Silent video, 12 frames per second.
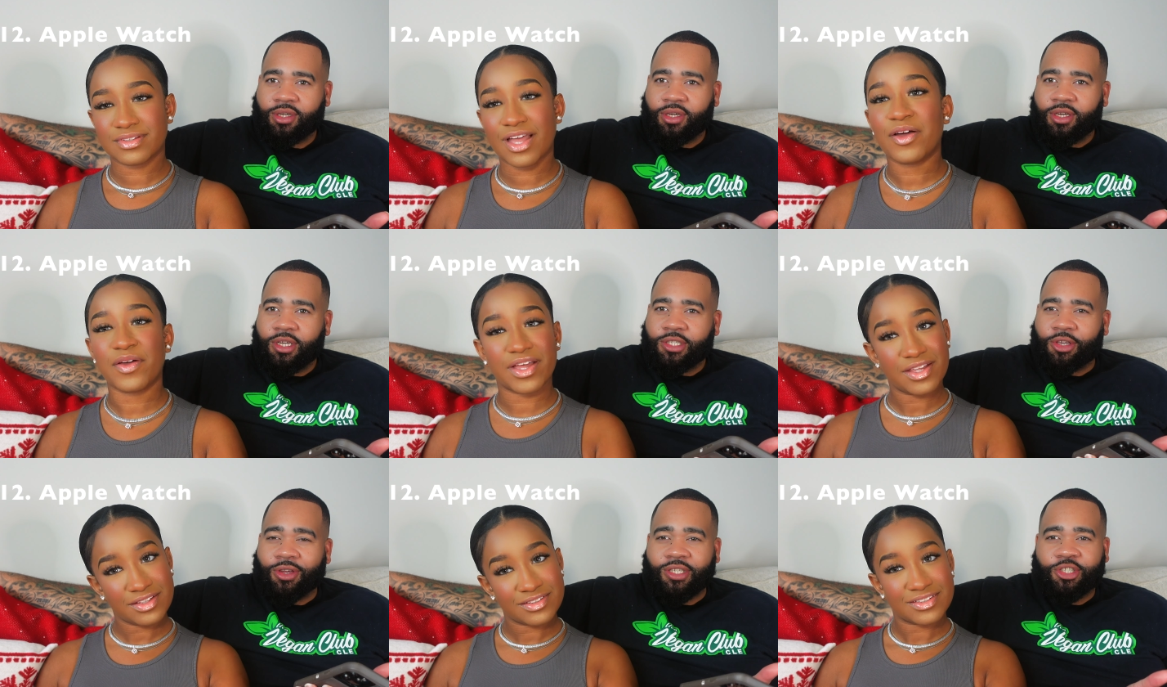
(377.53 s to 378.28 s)
Speaker 1: Okay.
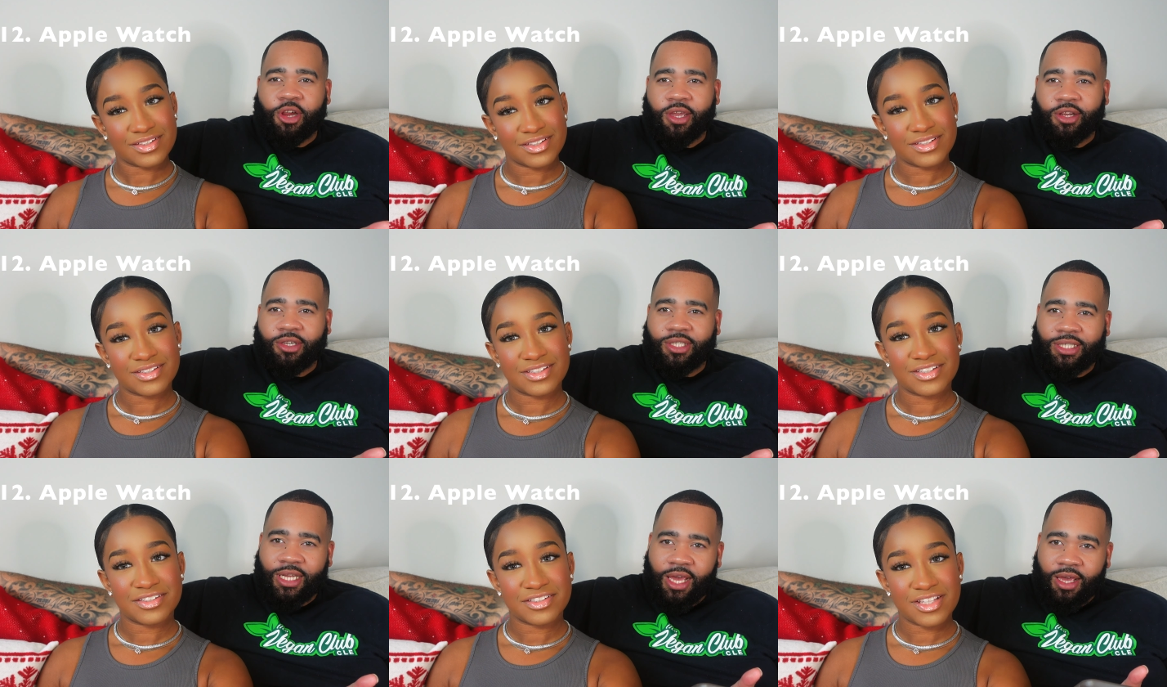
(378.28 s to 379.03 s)
So you can track your
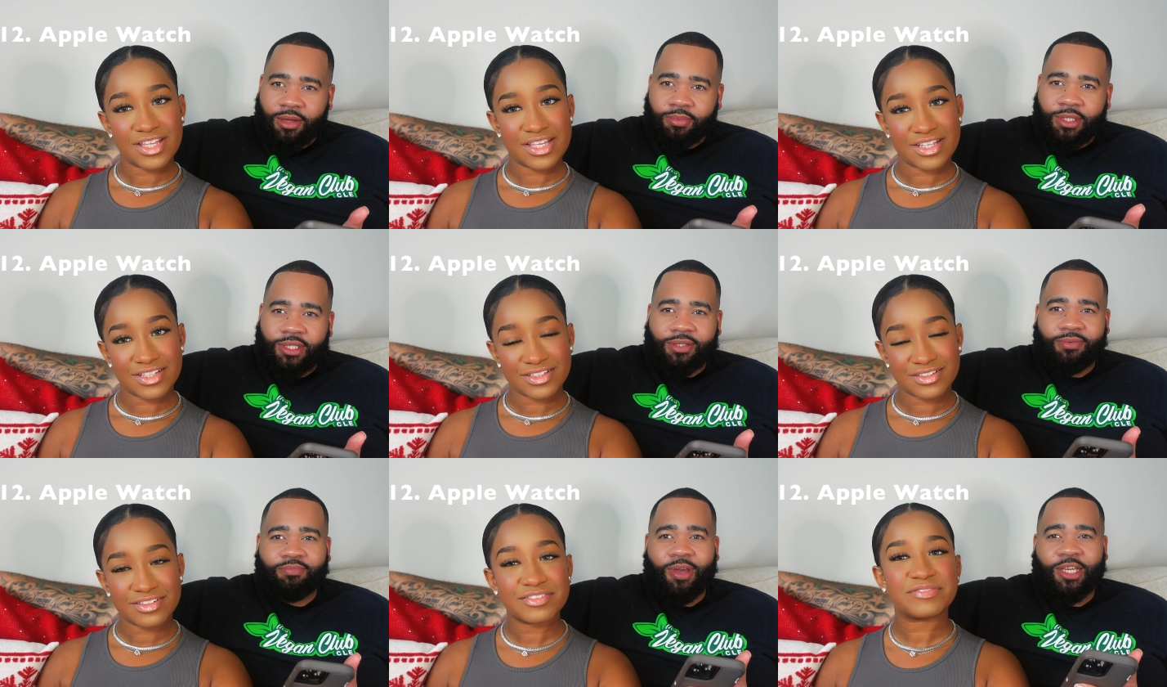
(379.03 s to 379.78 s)

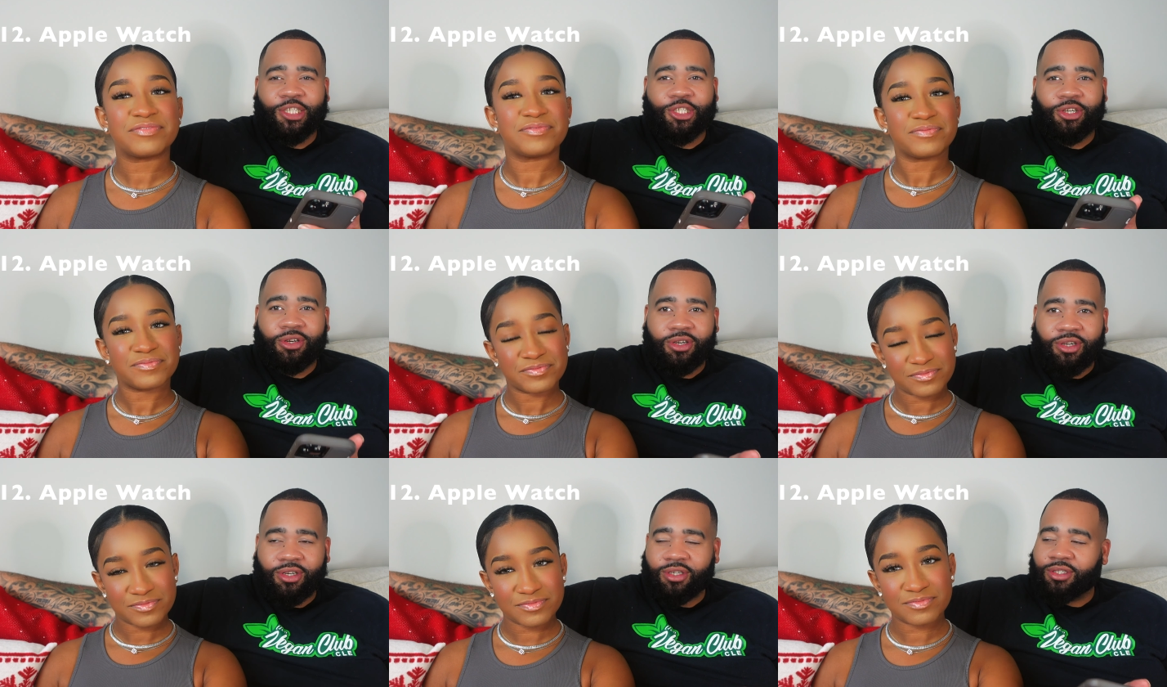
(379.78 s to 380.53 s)
steps, make
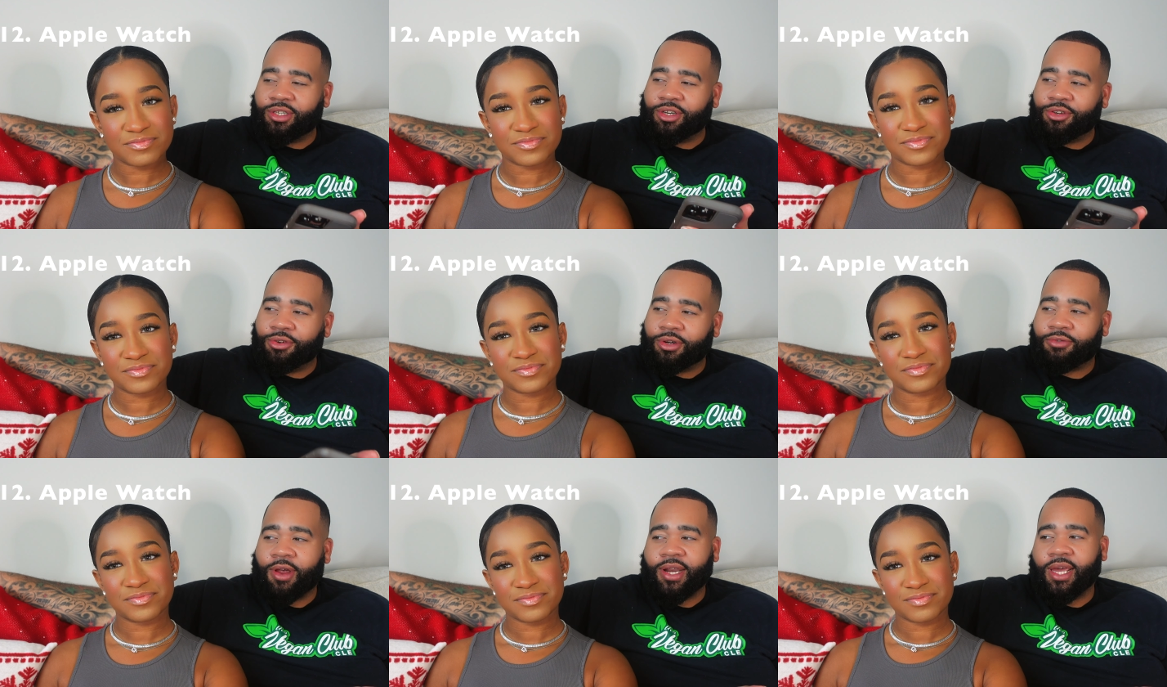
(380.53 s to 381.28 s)
sure you're doing the
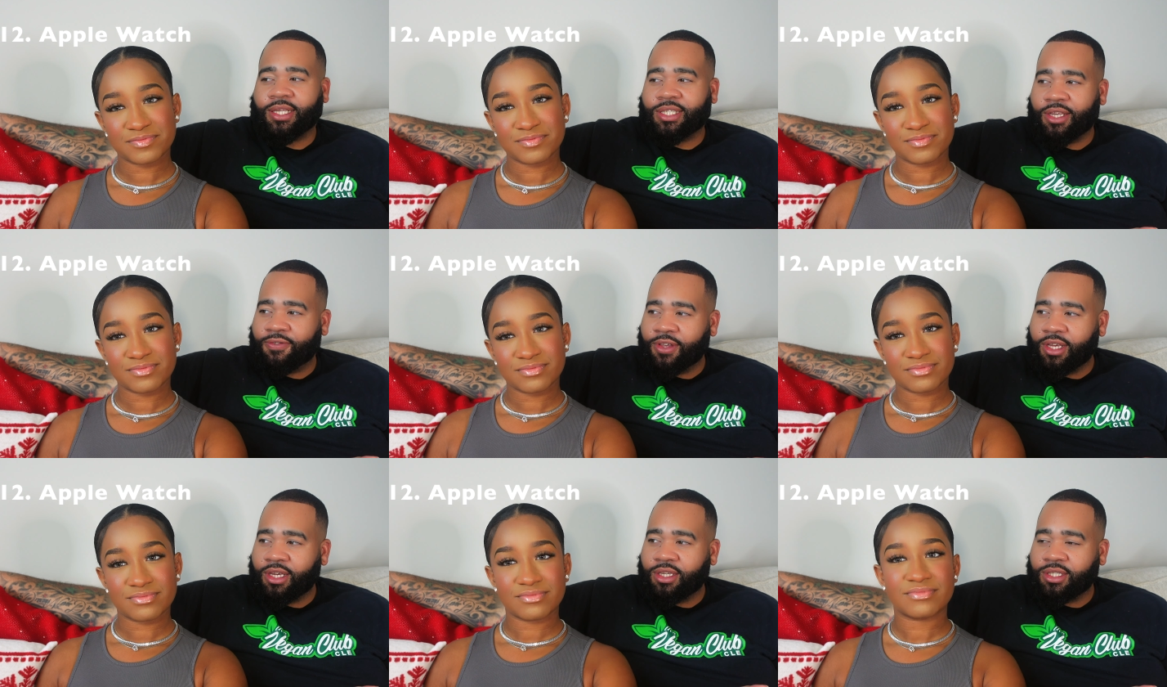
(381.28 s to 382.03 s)
right
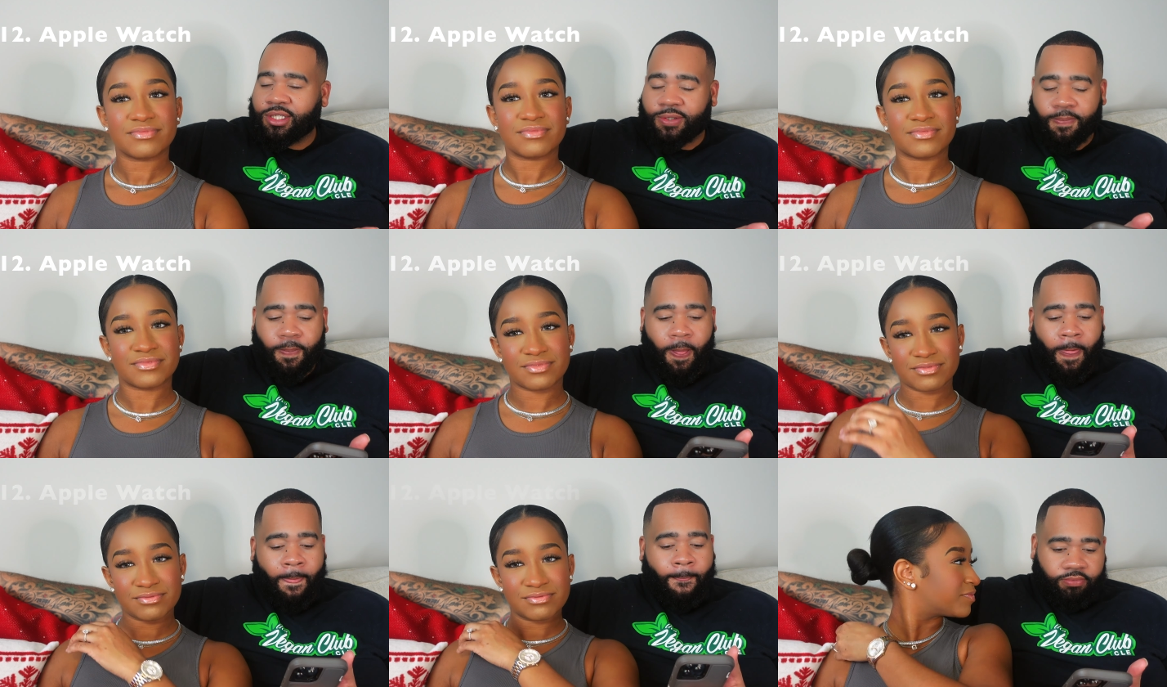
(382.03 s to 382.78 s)
activities.
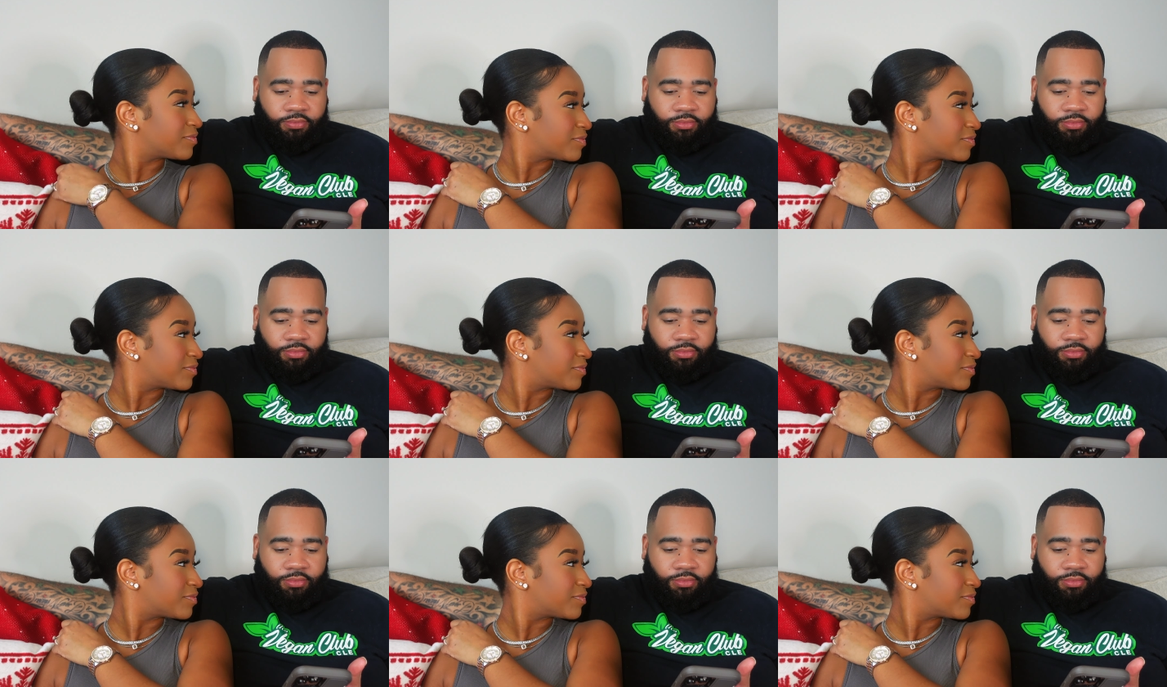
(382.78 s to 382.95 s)
Mm-hmm.